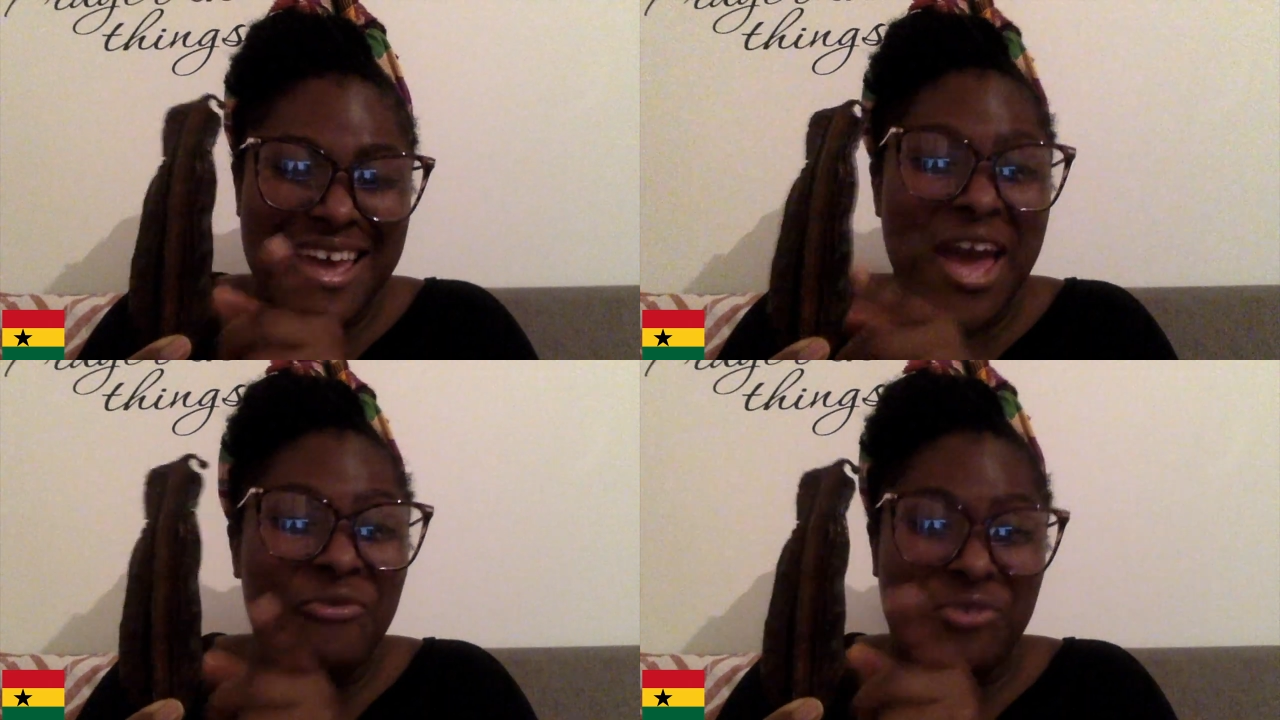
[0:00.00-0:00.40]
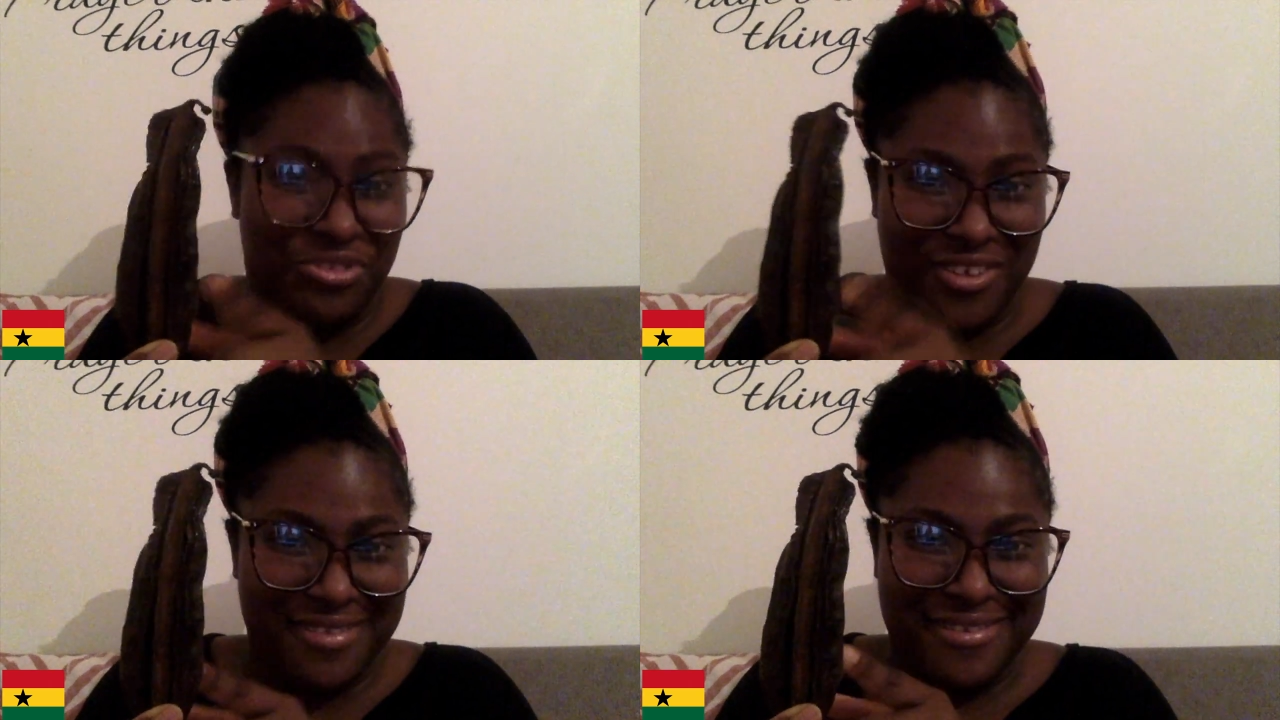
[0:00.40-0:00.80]

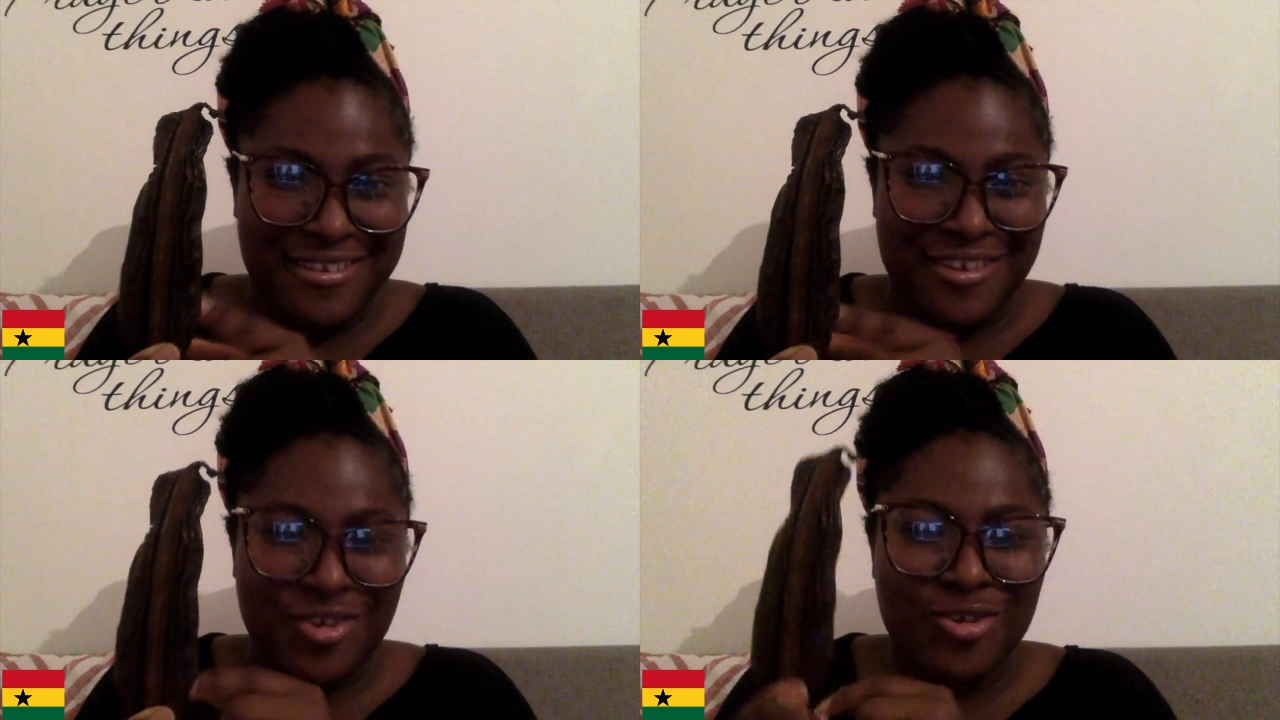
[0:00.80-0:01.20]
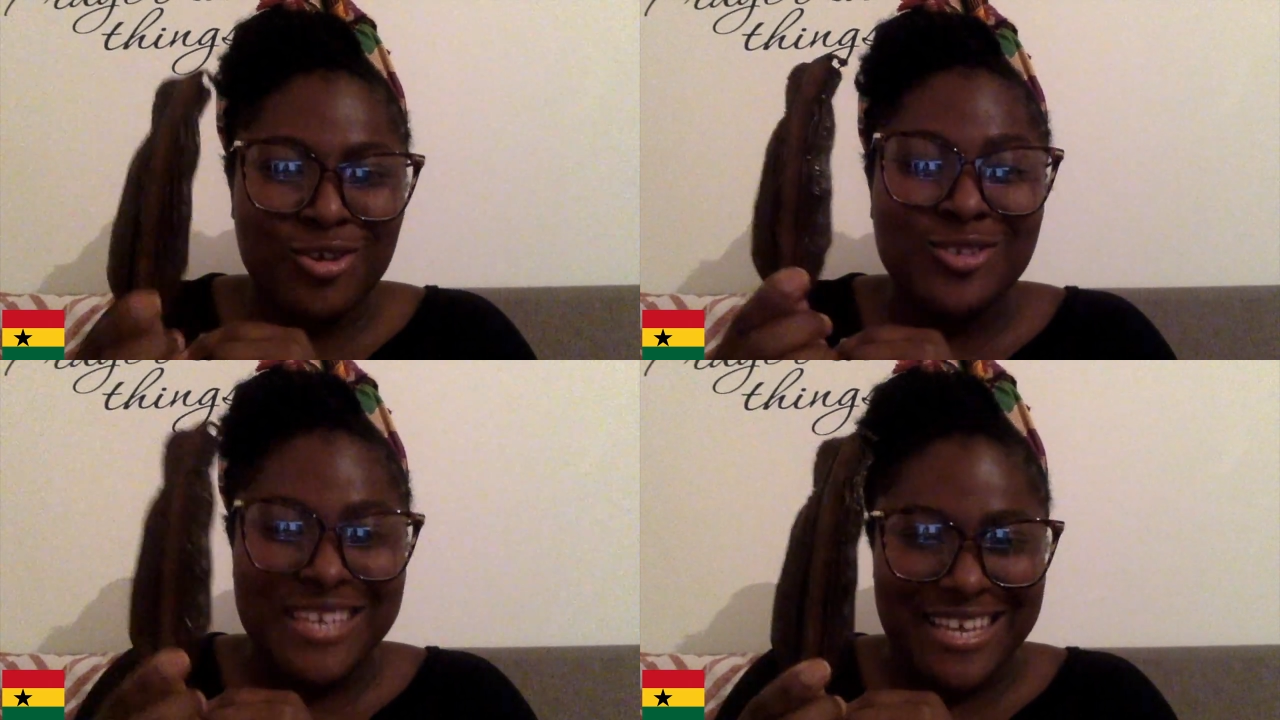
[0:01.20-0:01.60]
everything you
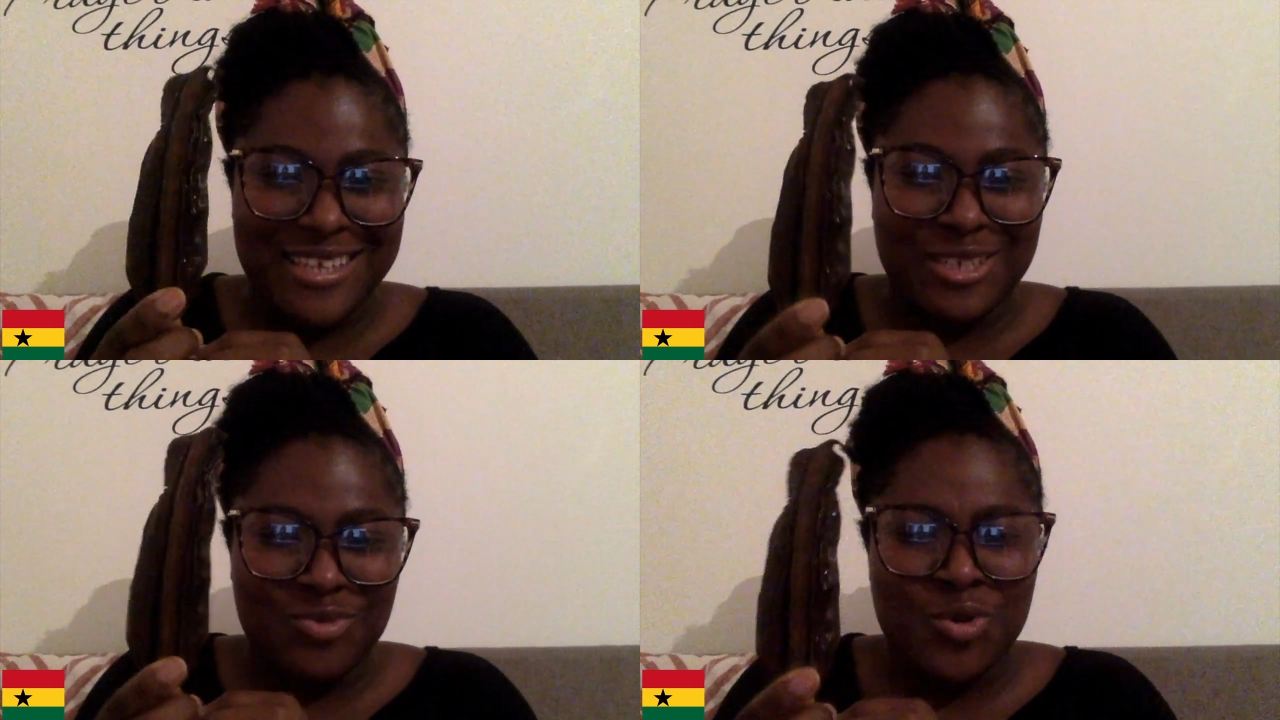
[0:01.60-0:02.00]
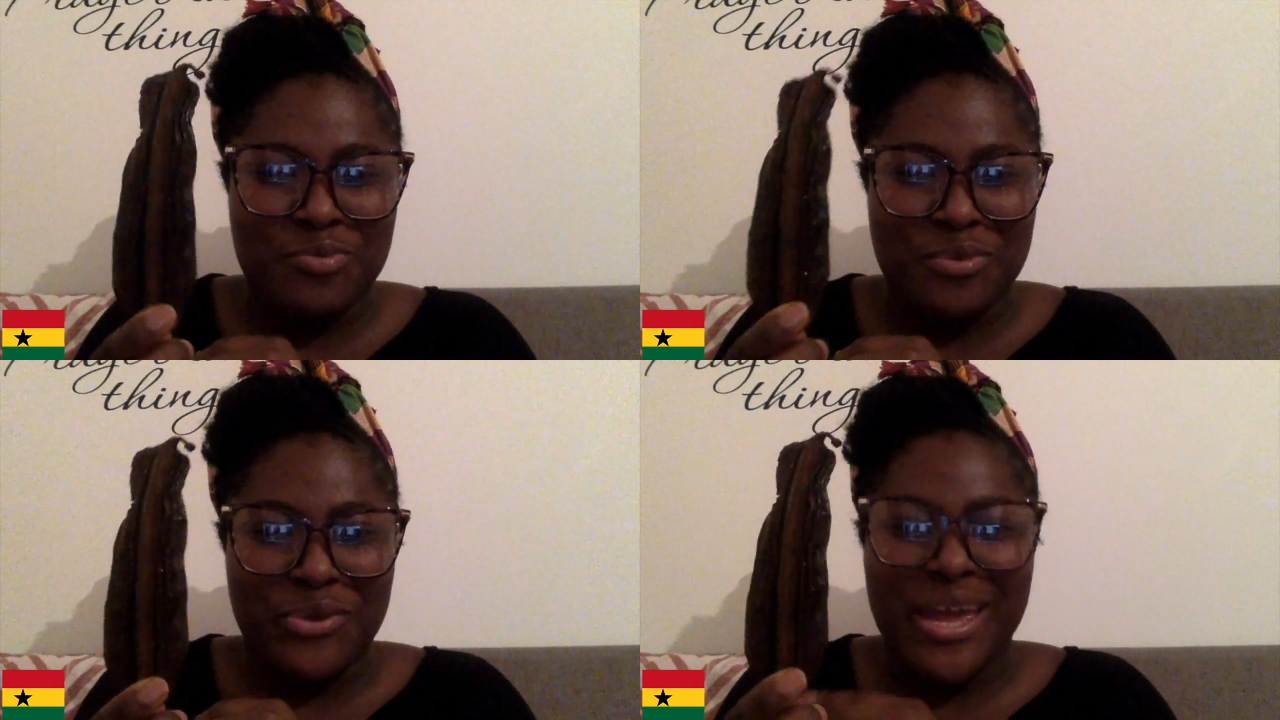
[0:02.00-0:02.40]
need to get this when you
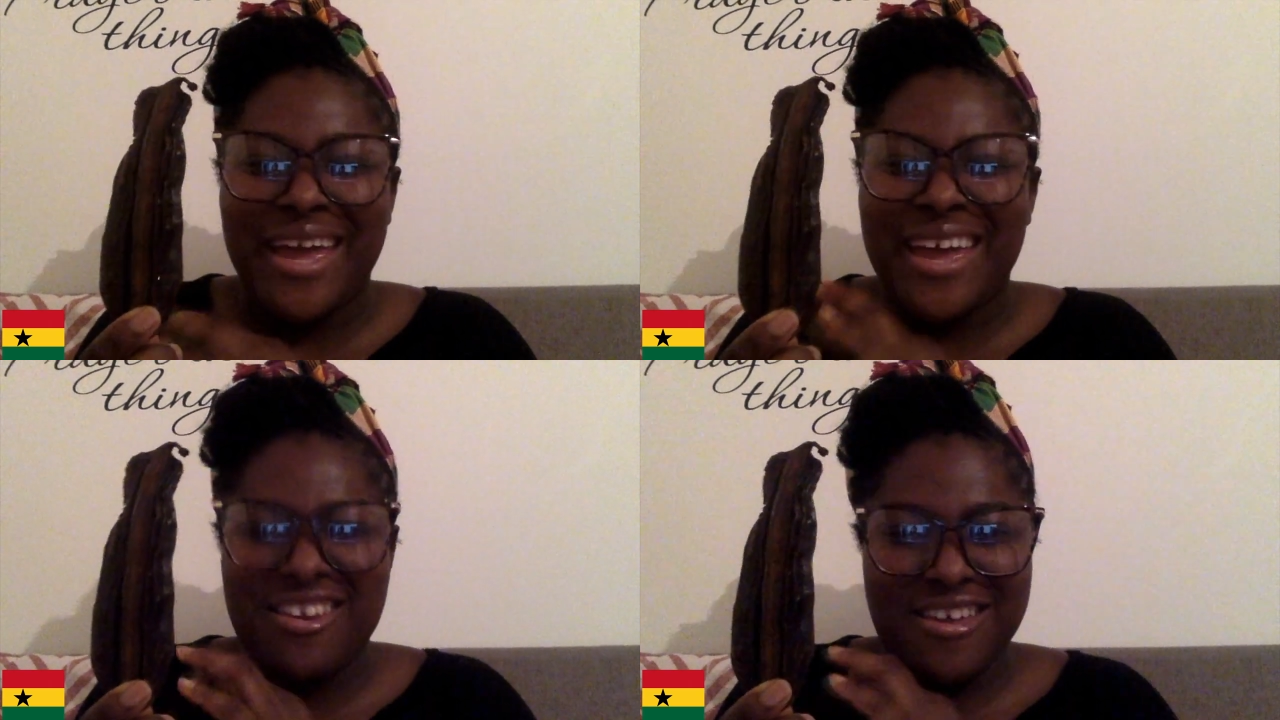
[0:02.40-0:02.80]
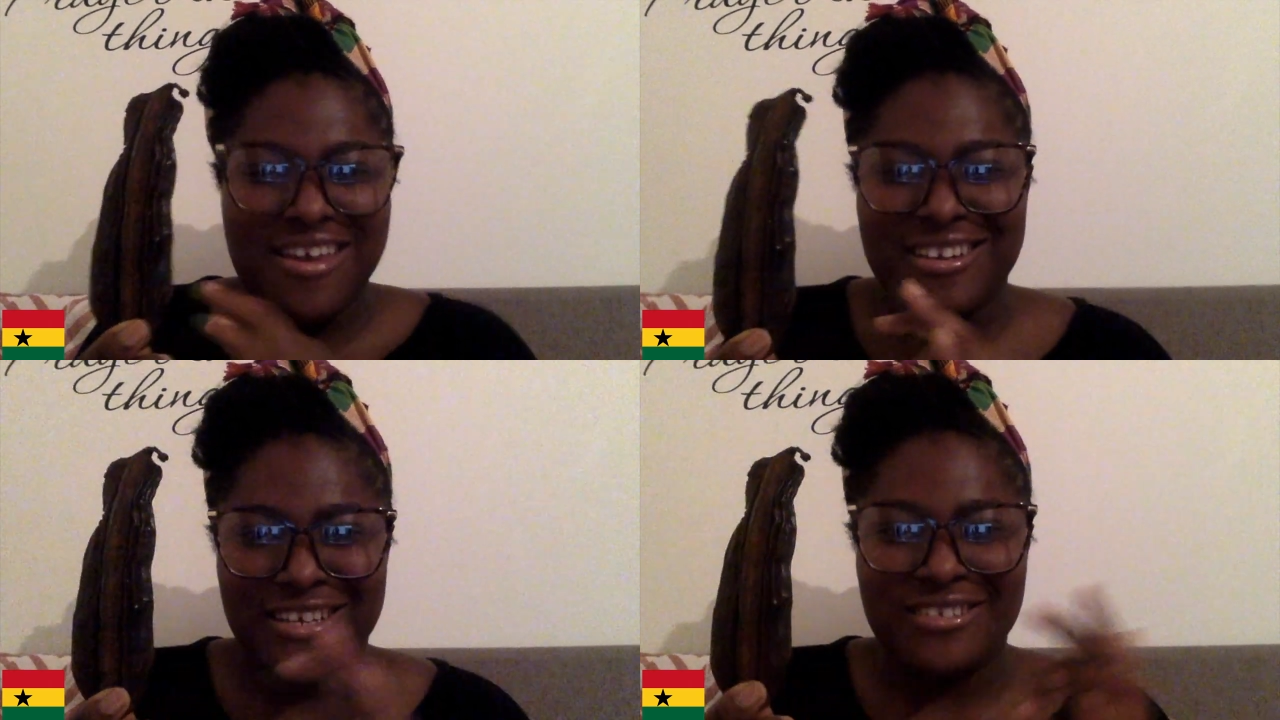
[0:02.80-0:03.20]
prepare any
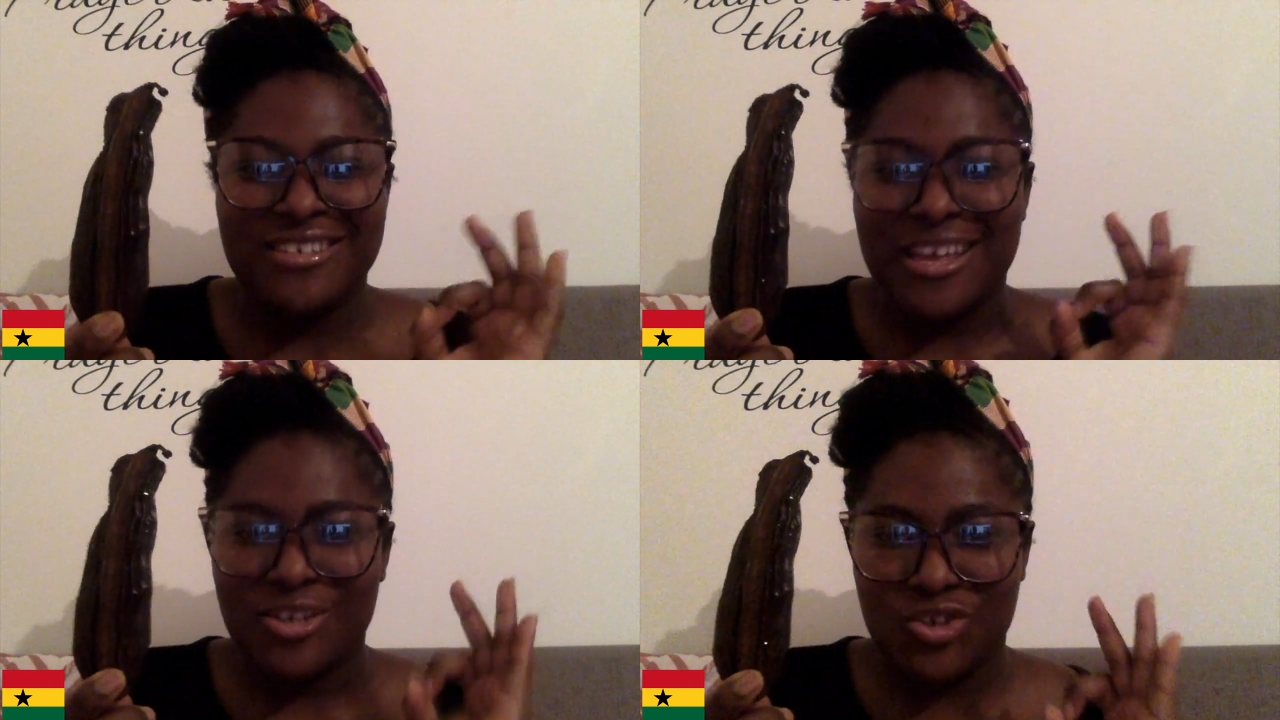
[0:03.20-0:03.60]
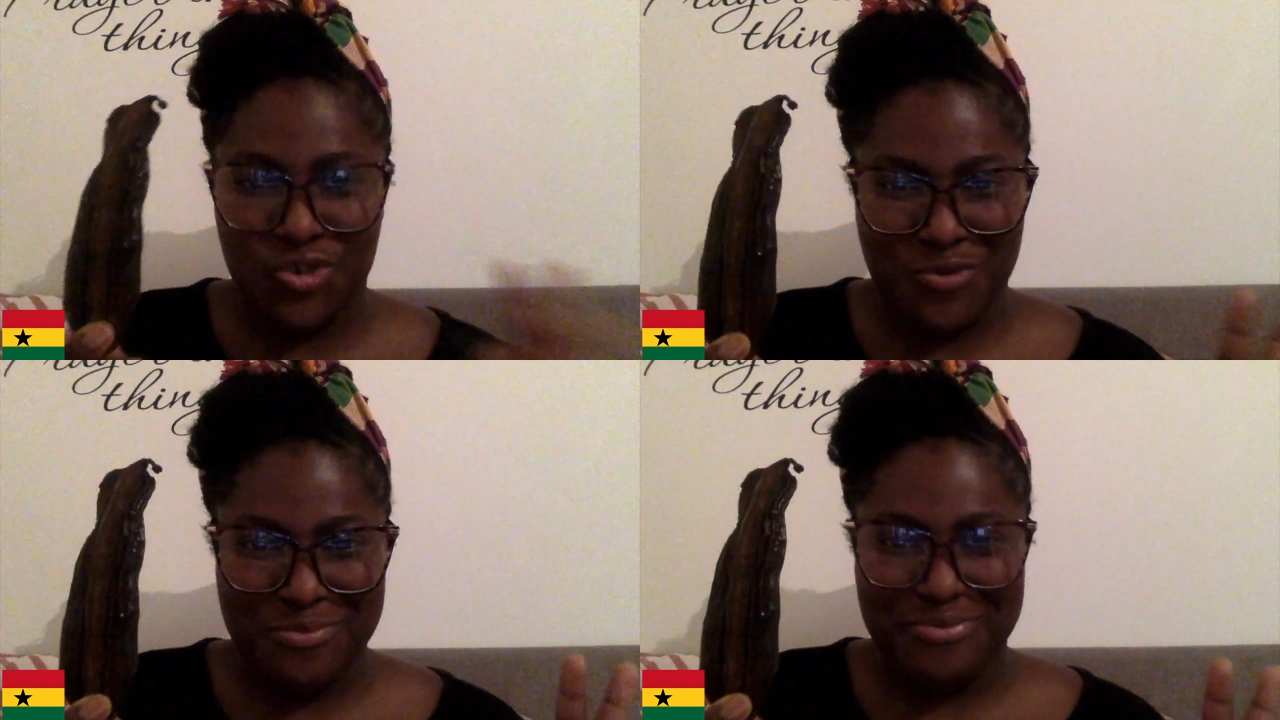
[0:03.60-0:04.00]
Ghanaian soup.